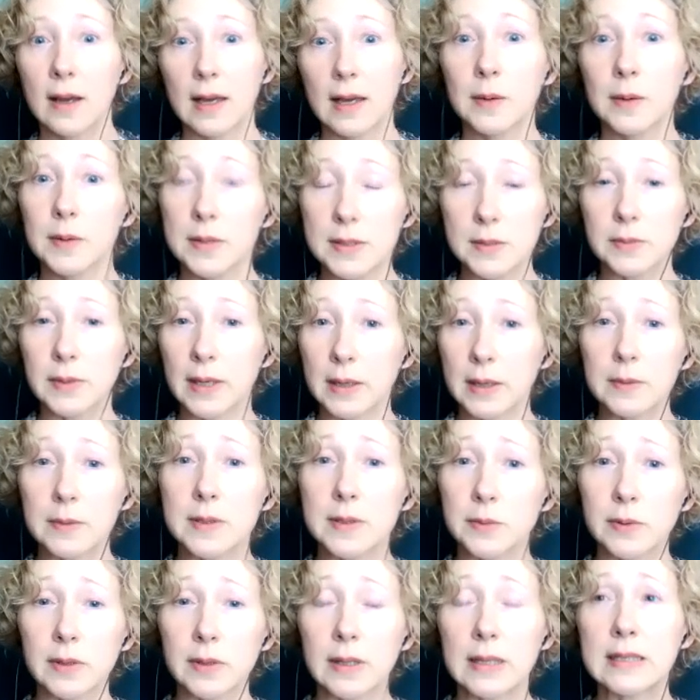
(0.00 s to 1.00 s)
It was, it
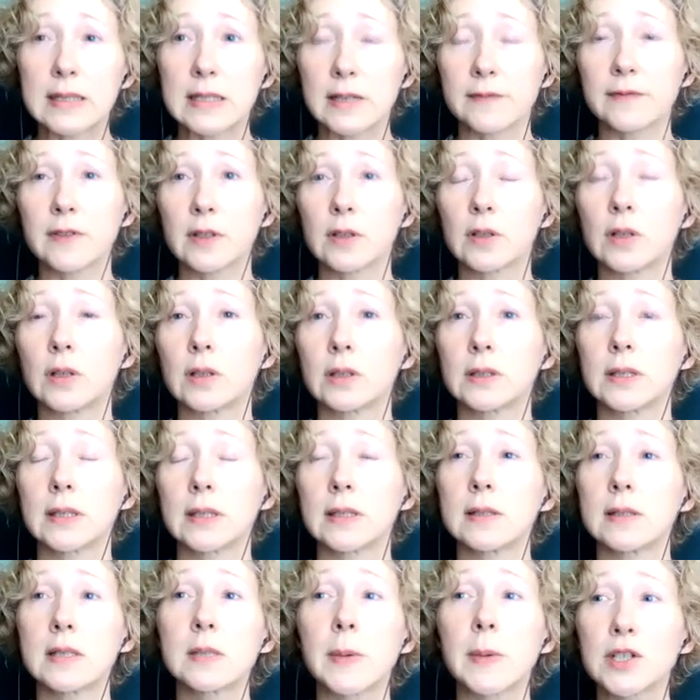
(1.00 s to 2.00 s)
was really difficult.
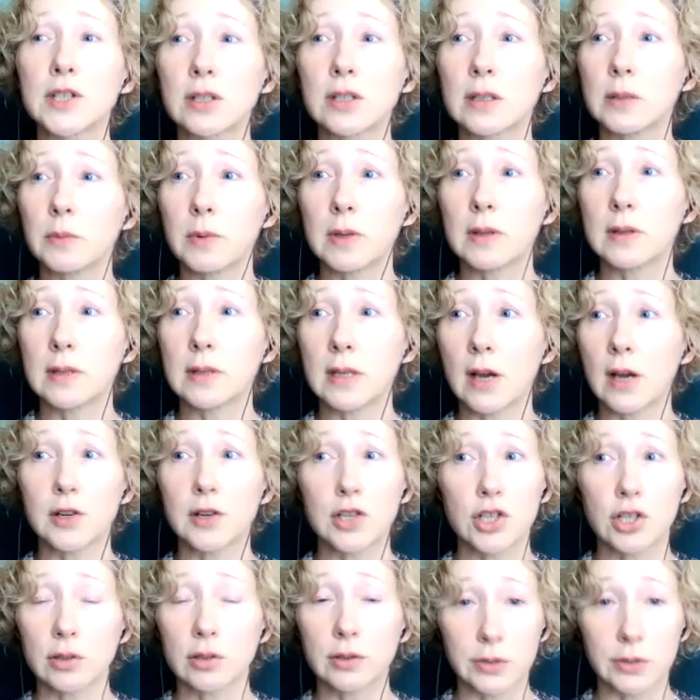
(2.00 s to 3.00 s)
And especially with young
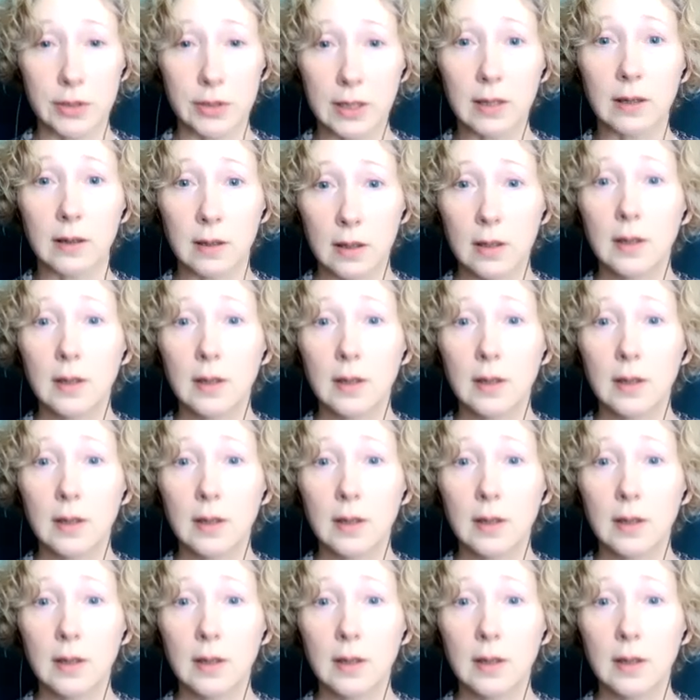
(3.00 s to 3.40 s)
children,